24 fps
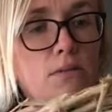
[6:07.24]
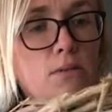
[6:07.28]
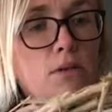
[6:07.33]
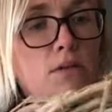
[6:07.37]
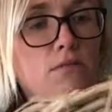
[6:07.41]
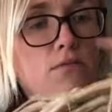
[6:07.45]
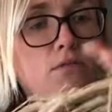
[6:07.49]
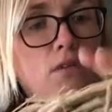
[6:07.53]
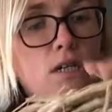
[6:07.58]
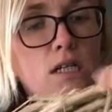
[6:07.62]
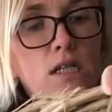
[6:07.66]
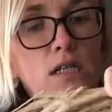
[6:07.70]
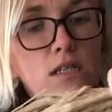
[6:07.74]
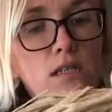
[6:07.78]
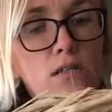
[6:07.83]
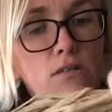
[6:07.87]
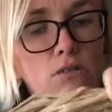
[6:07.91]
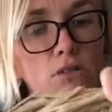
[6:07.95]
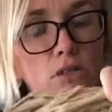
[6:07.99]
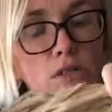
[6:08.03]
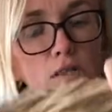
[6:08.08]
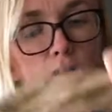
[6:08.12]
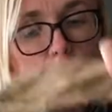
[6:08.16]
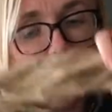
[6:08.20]
and via
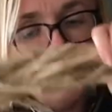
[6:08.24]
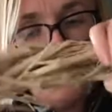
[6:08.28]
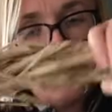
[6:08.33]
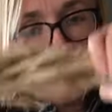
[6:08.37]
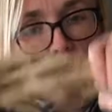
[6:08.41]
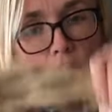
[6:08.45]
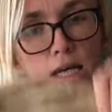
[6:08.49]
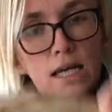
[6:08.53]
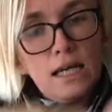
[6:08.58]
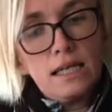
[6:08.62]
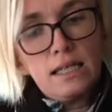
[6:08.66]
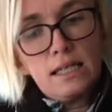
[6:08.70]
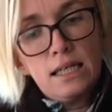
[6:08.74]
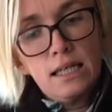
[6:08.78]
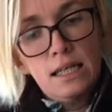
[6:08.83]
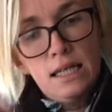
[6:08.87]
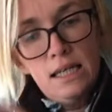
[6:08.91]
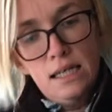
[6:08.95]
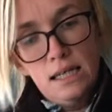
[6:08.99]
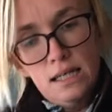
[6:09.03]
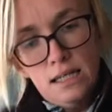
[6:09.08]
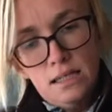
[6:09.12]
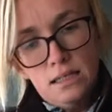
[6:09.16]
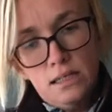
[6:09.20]
YouTube just saying
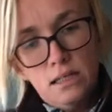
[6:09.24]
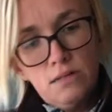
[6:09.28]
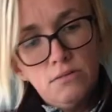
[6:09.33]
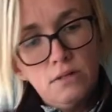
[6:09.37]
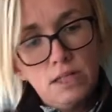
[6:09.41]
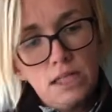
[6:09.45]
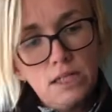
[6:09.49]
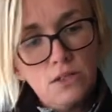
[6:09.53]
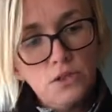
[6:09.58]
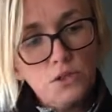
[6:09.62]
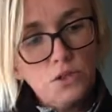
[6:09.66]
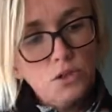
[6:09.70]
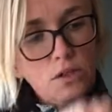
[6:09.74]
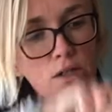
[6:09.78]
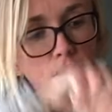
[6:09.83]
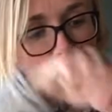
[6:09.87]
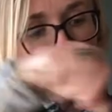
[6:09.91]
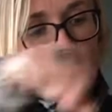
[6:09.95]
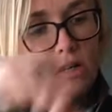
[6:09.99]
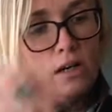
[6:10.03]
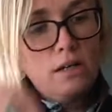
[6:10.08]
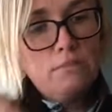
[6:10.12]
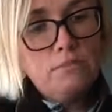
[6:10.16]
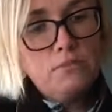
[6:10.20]
they're really enjoying
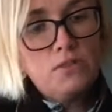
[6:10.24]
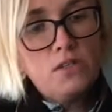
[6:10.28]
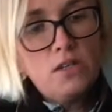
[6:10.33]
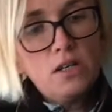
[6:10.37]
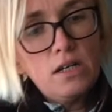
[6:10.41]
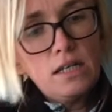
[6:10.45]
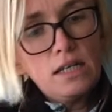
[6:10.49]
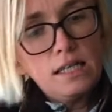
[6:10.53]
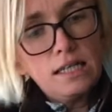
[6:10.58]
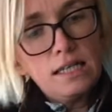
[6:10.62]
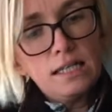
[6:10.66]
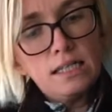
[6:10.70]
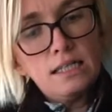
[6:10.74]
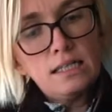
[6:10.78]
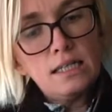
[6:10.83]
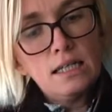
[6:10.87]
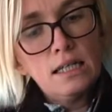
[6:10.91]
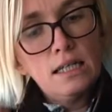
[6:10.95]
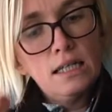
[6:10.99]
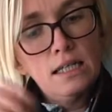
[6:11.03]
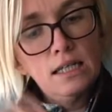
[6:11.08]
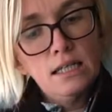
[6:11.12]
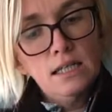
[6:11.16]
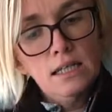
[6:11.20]
what I'm doing, and
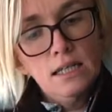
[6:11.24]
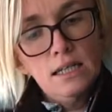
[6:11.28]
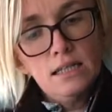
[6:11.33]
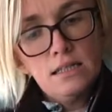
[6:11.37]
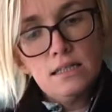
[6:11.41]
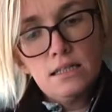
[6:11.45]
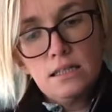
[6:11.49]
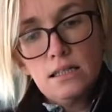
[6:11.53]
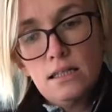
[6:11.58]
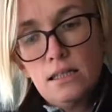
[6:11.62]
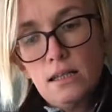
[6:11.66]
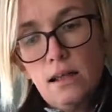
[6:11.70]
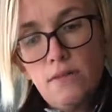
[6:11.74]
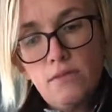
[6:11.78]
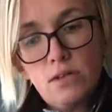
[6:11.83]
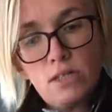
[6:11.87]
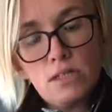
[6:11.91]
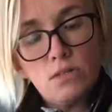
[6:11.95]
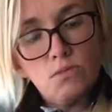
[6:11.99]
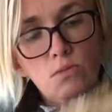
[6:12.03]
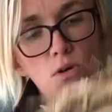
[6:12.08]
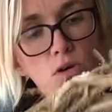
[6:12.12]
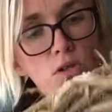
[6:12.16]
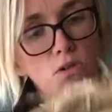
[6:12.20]
it's lovely
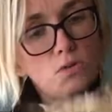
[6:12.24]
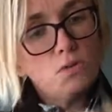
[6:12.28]
to watch.